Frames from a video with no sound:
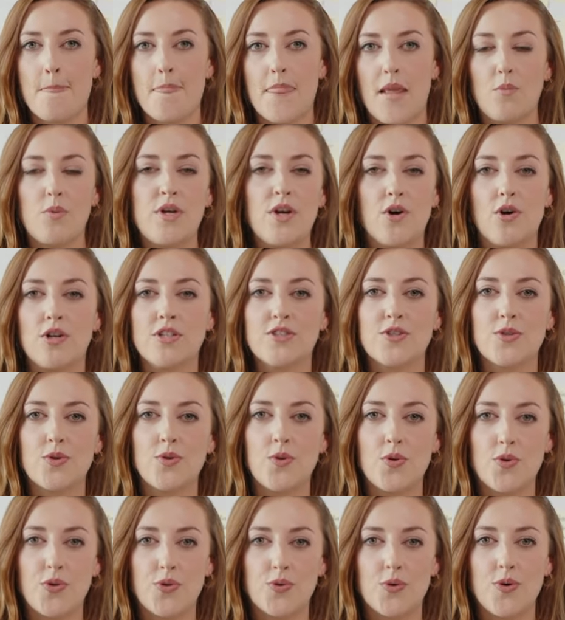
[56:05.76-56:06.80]
We also
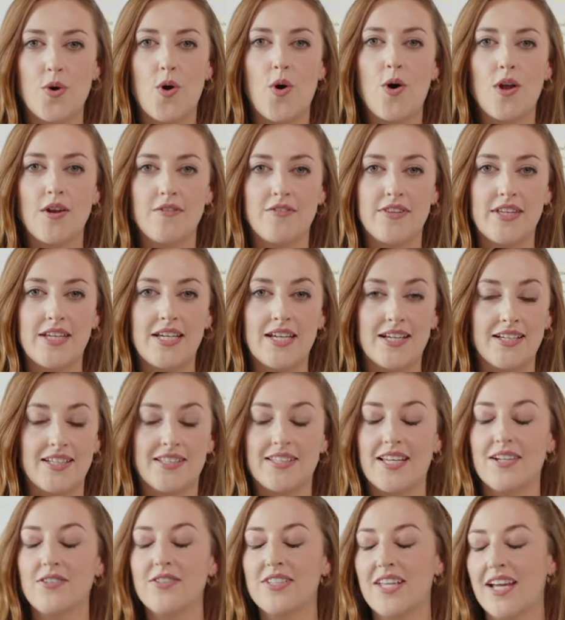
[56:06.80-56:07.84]
go through all of the... It
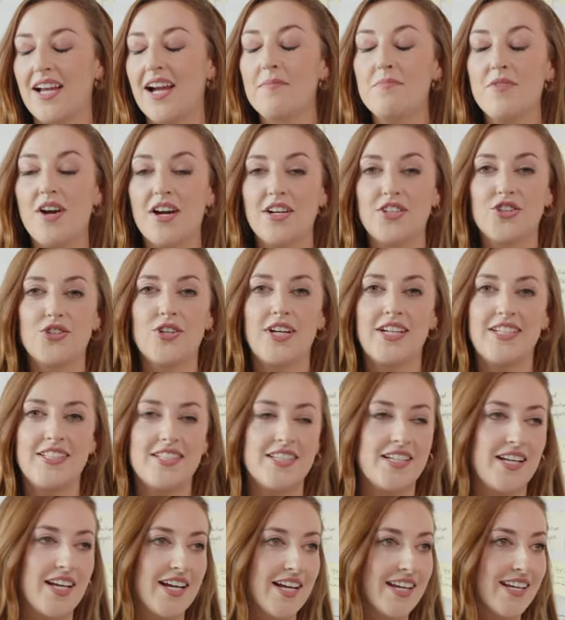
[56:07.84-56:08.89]
sounds like I'm not trying to
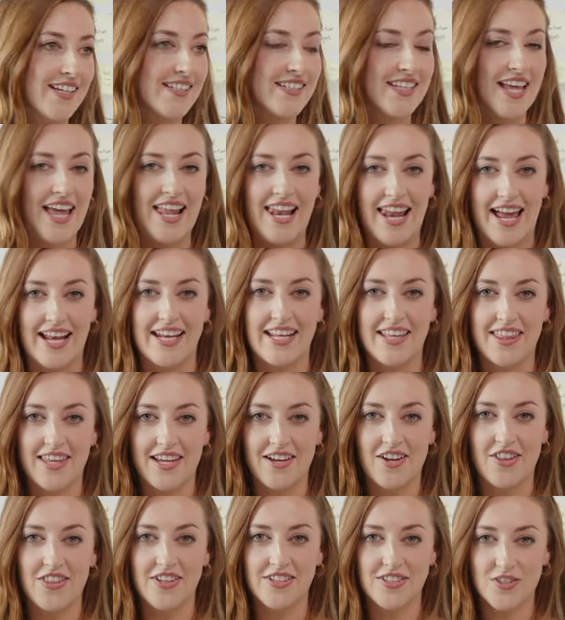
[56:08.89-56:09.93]
like sell anything
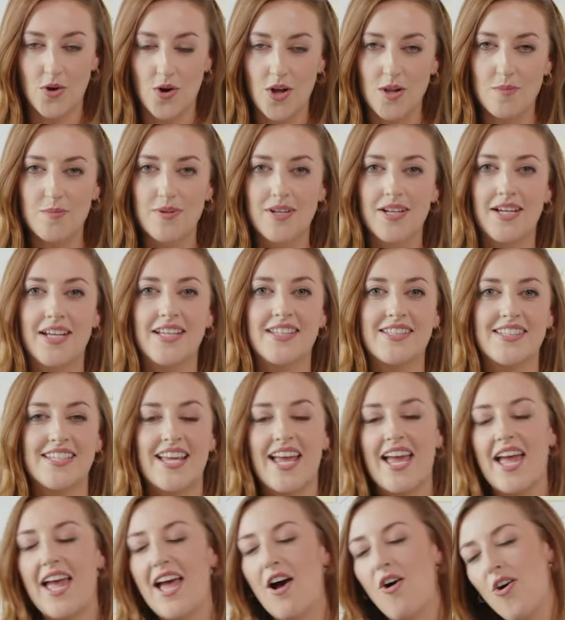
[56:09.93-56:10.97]
on this call, but it's
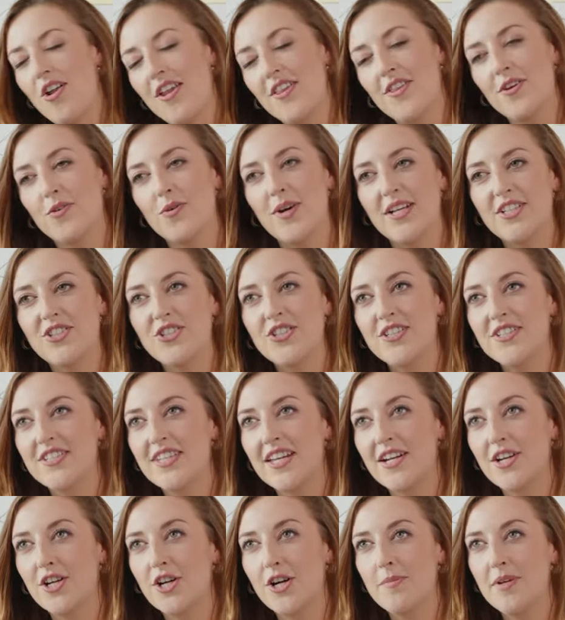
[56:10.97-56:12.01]
all of the questions
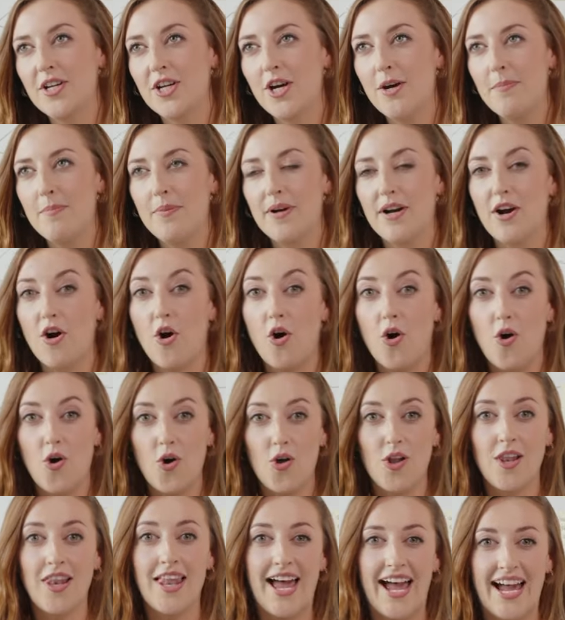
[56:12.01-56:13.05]
that are coming up are
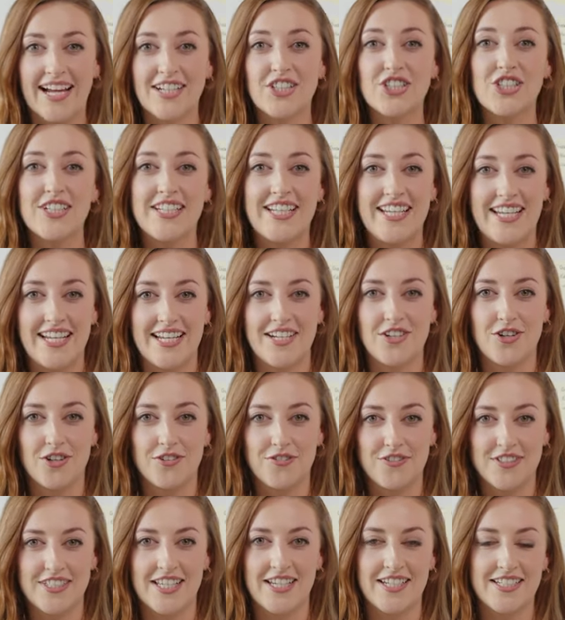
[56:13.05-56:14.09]
all actually in our
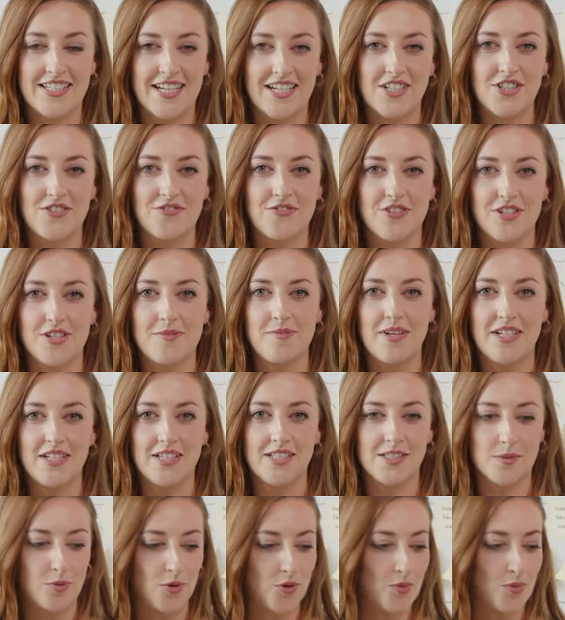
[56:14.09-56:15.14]
Facilitation Fundamentals